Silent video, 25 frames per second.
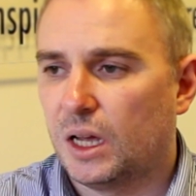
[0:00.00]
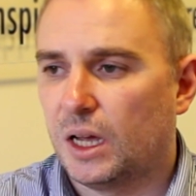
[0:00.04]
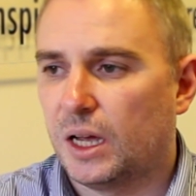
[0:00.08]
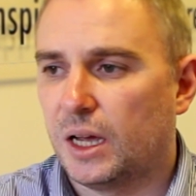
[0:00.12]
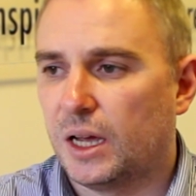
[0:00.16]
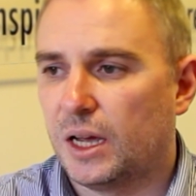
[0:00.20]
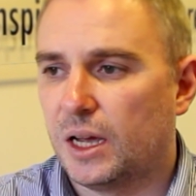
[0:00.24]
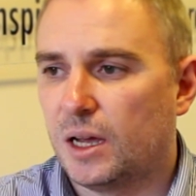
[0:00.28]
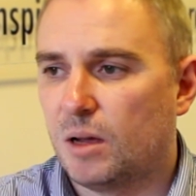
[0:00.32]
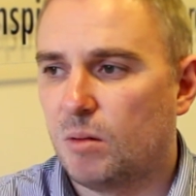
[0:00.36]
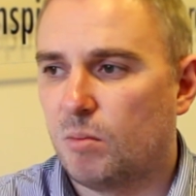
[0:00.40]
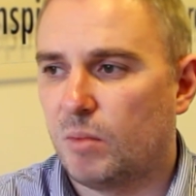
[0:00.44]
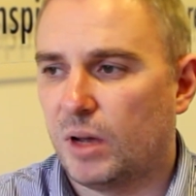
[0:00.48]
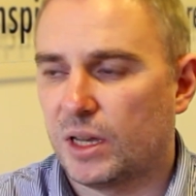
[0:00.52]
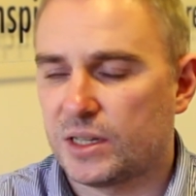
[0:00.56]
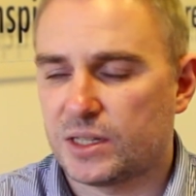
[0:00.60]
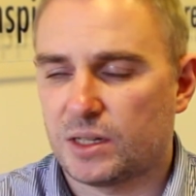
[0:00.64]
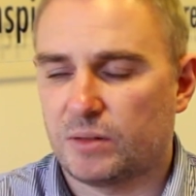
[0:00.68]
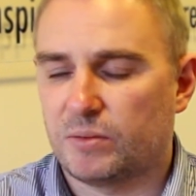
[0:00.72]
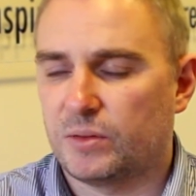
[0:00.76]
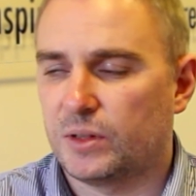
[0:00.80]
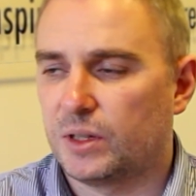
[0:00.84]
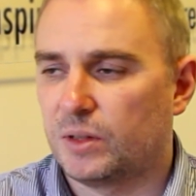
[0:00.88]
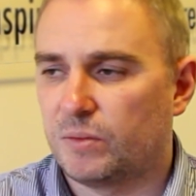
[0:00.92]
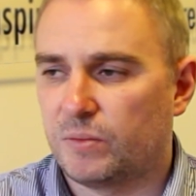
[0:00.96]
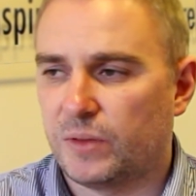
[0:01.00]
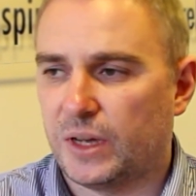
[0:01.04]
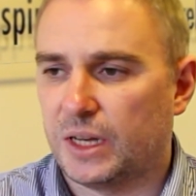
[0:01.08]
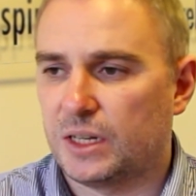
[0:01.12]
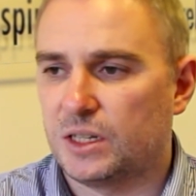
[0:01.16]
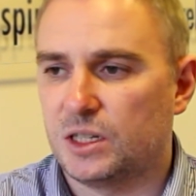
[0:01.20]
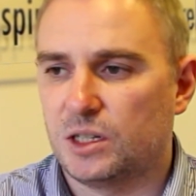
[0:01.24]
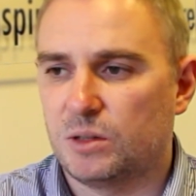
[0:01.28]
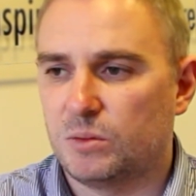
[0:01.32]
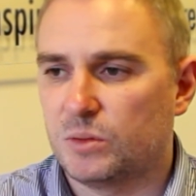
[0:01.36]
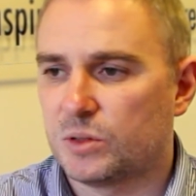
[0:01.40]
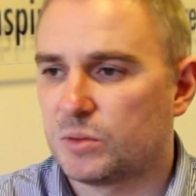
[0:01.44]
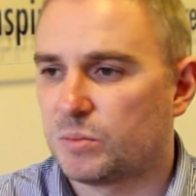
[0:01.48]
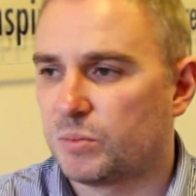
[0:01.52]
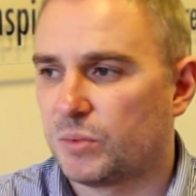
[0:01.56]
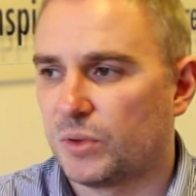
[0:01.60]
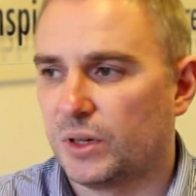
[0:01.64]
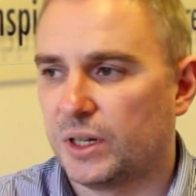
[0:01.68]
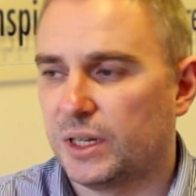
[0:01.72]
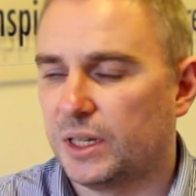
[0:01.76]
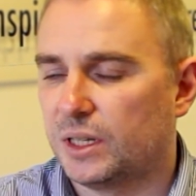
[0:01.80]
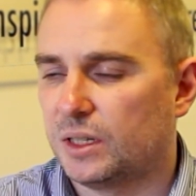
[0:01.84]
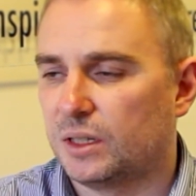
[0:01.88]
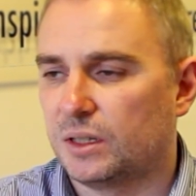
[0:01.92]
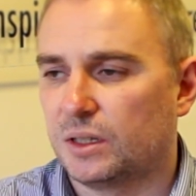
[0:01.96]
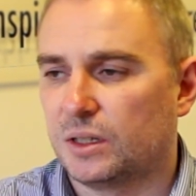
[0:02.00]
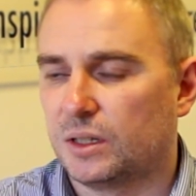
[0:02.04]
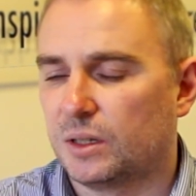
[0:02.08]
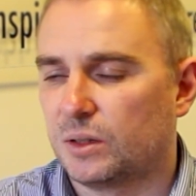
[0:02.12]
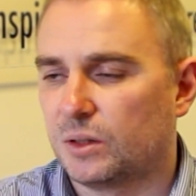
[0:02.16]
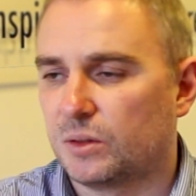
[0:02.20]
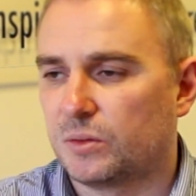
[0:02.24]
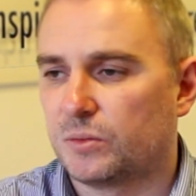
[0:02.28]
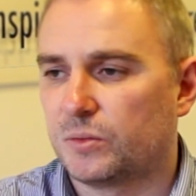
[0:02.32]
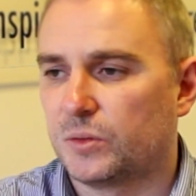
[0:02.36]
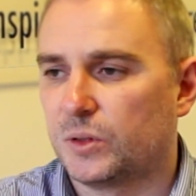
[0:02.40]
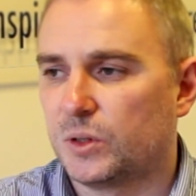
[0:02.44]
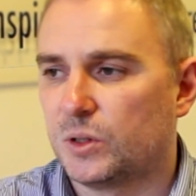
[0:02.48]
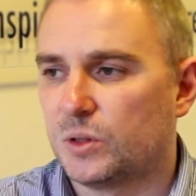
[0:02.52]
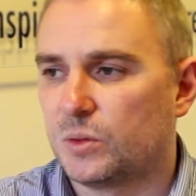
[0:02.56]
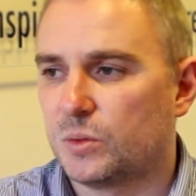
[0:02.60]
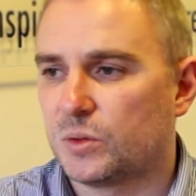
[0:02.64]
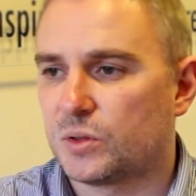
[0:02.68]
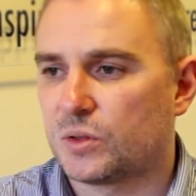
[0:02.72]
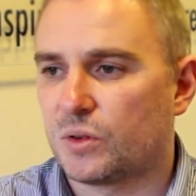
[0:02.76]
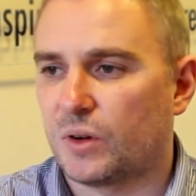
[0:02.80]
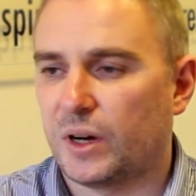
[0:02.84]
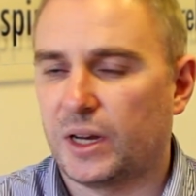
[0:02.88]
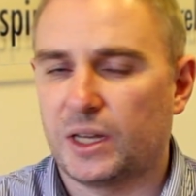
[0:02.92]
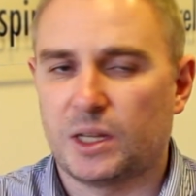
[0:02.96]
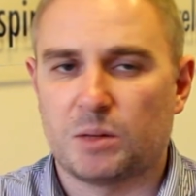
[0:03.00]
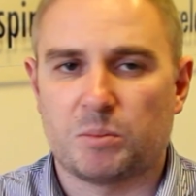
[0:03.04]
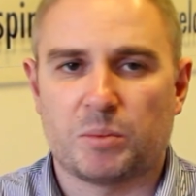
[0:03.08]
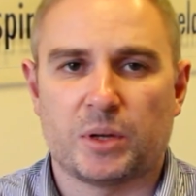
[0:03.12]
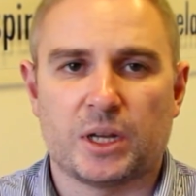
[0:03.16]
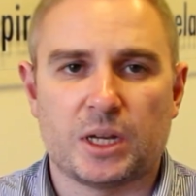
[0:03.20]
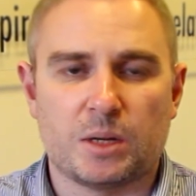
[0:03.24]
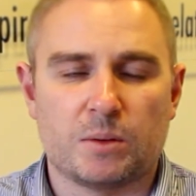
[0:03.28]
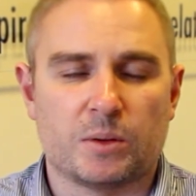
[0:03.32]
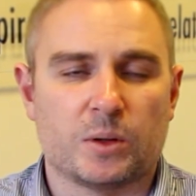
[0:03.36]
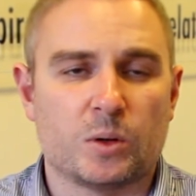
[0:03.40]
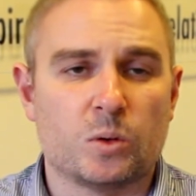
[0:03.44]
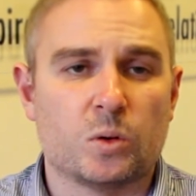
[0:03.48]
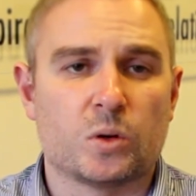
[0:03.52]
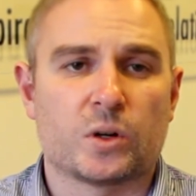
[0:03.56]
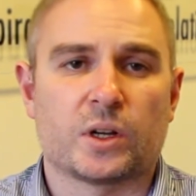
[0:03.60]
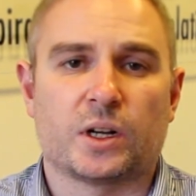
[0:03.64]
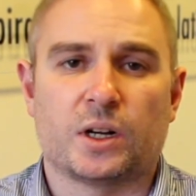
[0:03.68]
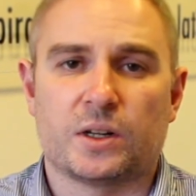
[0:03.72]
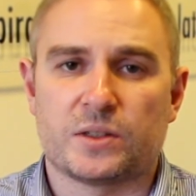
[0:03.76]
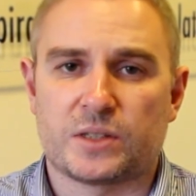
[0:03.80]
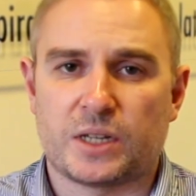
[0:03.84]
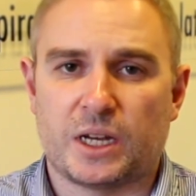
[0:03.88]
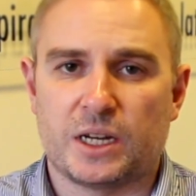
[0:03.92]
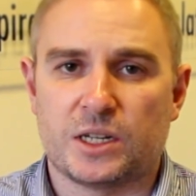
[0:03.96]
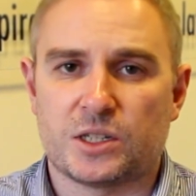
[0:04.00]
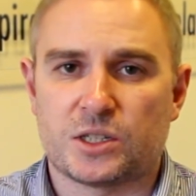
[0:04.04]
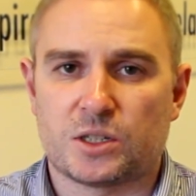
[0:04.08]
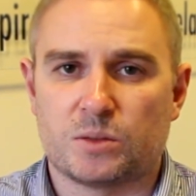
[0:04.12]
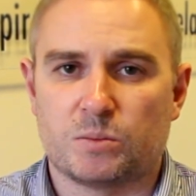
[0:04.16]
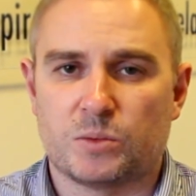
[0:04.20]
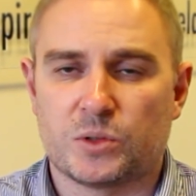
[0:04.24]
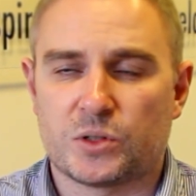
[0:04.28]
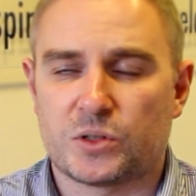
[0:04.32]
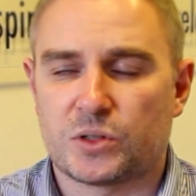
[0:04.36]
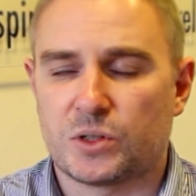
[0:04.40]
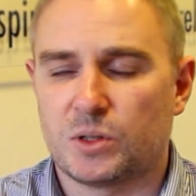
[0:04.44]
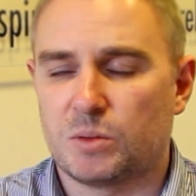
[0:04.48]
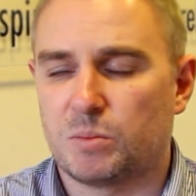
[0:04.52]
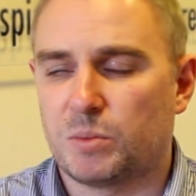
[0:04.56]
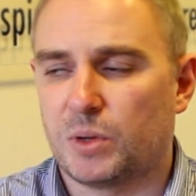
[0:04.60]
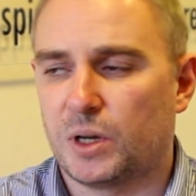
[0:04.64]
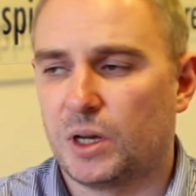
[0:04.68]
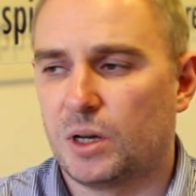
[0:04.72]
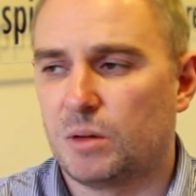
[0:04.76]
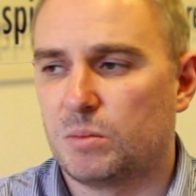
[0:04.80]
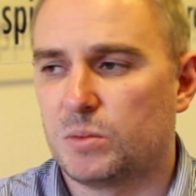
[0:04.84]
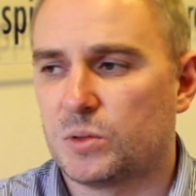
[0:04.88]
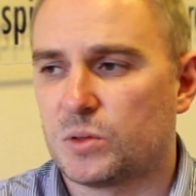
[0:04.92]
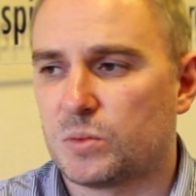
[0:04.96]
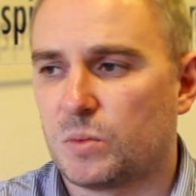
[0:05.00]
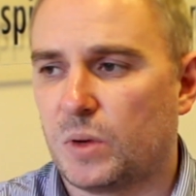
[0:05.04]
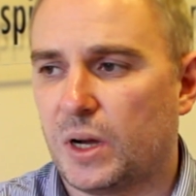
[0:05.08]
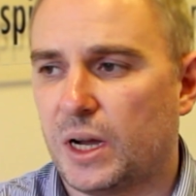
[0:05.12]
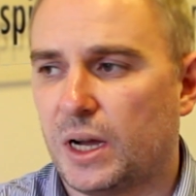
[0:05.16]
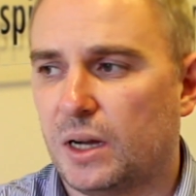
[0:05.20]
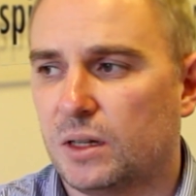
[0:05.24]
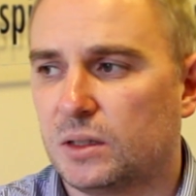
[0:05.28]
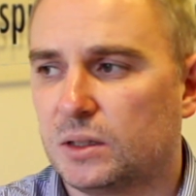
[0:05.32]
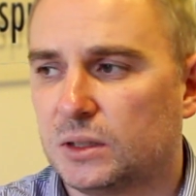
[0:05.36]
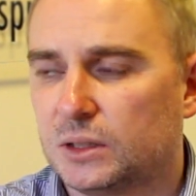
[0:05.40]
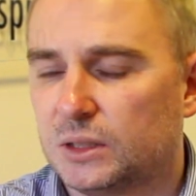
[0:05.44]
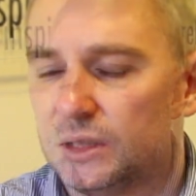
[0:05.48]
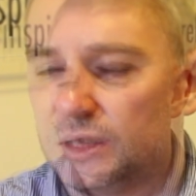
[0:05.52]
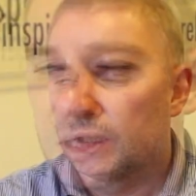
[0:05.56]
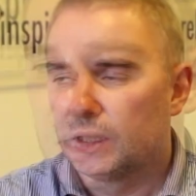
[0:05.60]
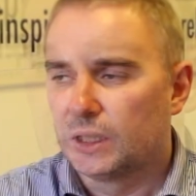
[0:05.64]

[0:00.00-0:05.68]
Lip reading: As ever, the venue was brilliant. The food was great. The organisation was superb as well.